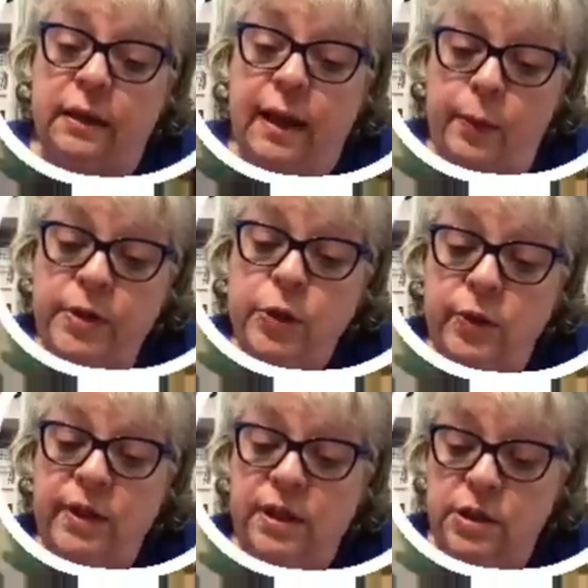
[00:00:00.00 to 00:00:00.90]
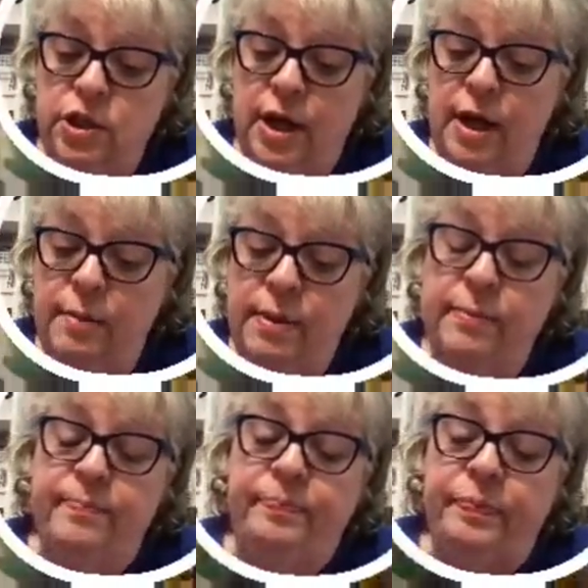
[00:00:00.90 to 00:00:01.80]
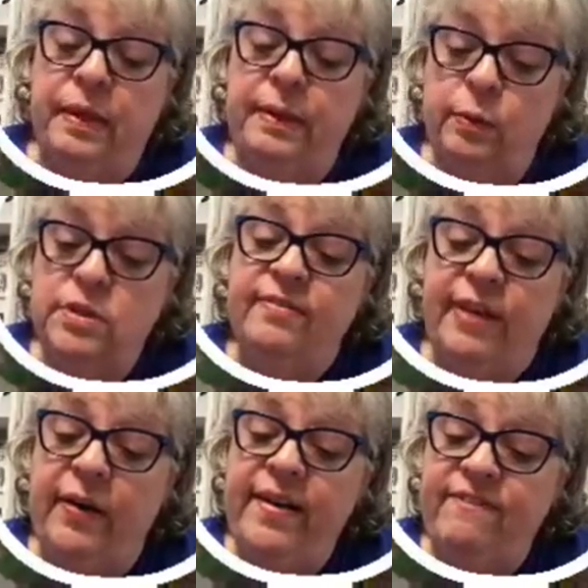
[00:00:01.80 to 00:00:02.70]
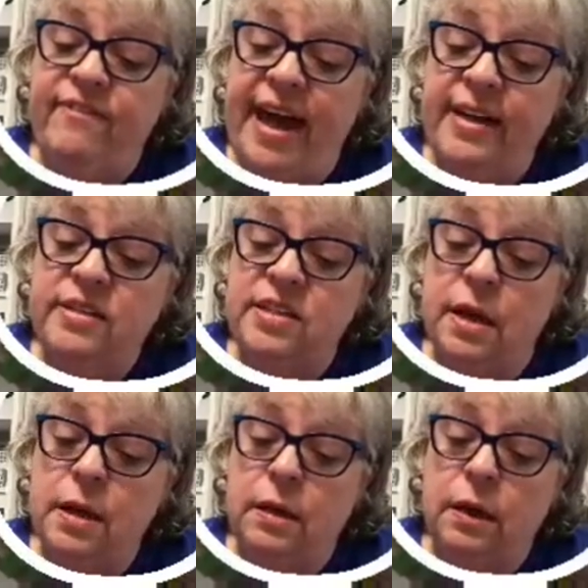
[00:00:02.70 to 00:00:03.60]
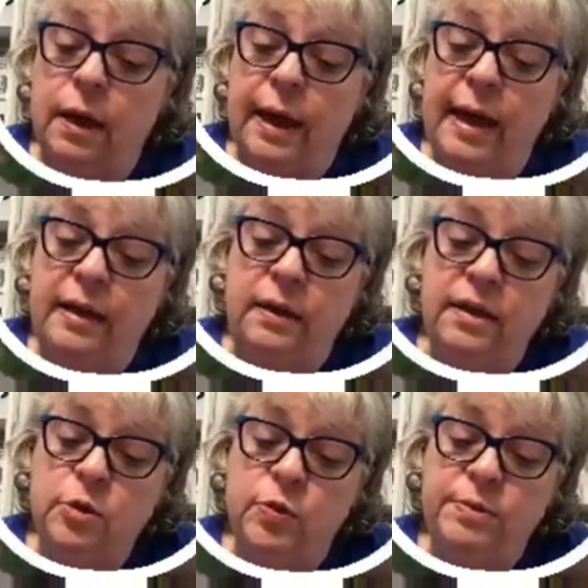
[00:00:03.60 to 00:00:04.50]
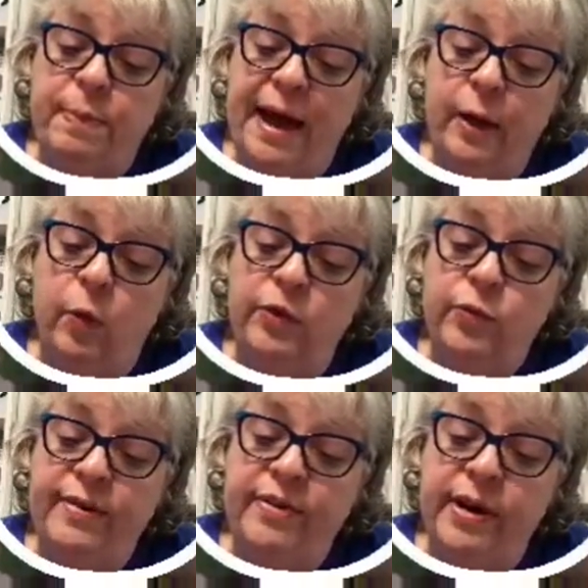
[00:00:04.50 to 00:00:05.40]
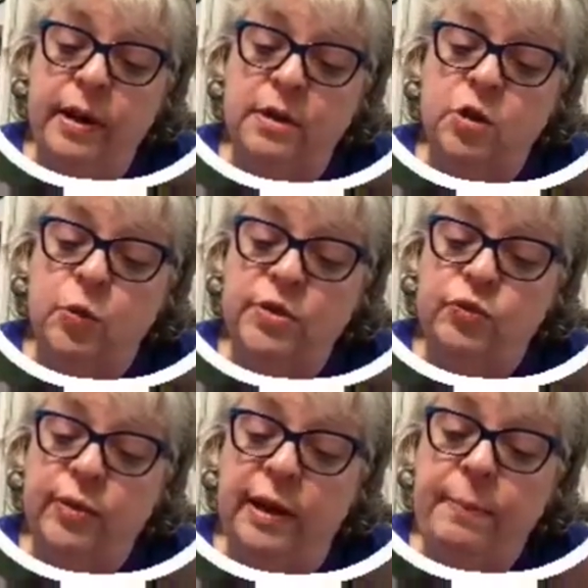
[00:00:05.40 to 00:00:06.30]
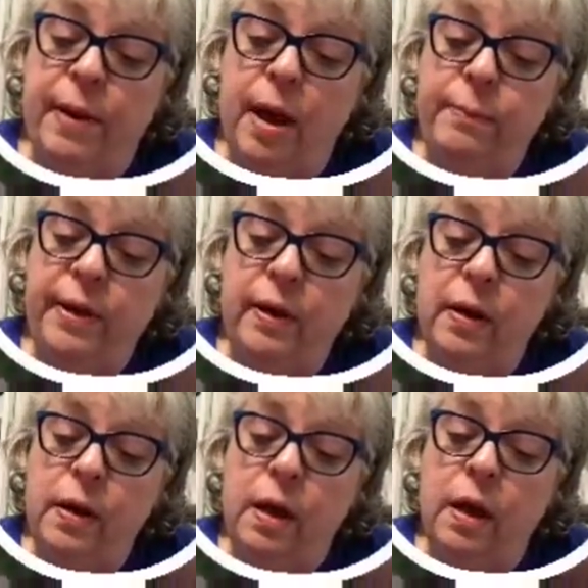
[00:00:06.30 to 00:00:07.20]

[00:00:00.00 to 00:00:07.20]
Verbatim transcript: They were doing a good job. It was a very fast song. And this was back when Riverdance was really popular.